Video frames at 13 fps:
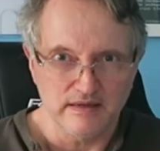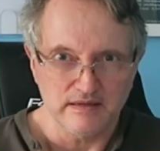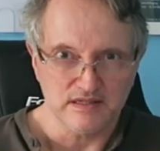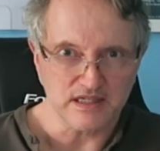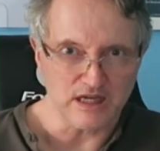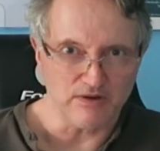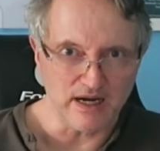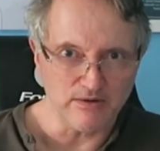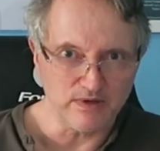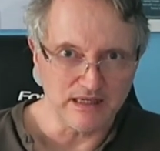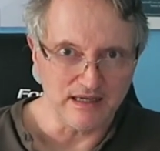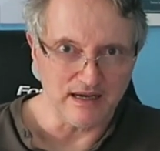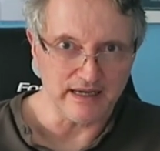So I
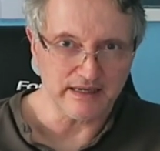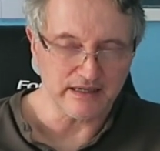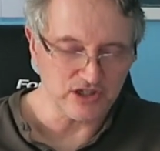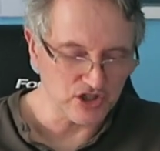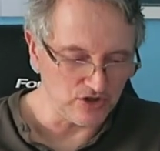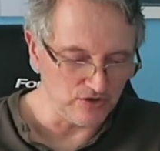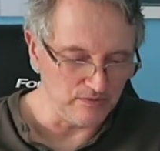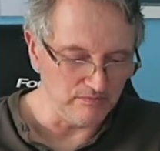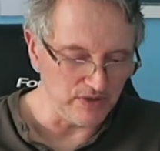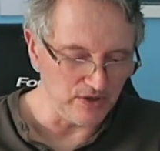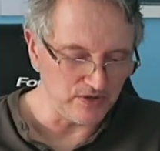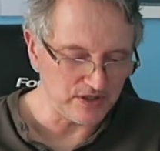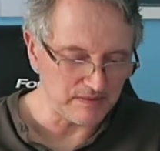would like to
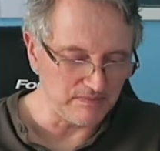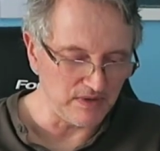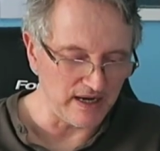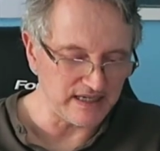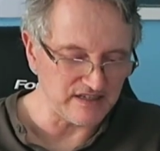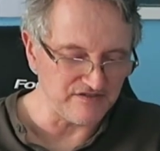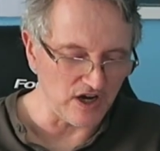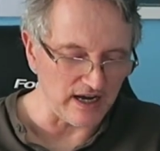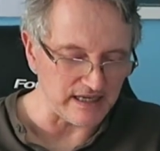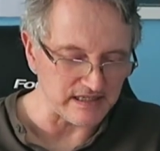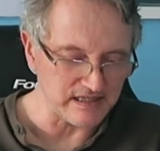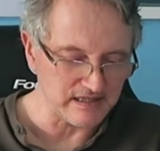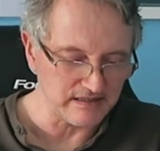mute my
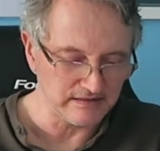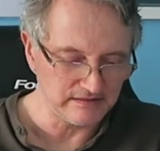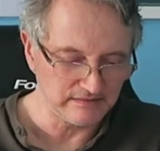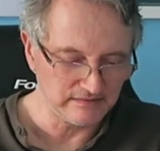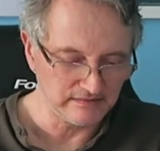device.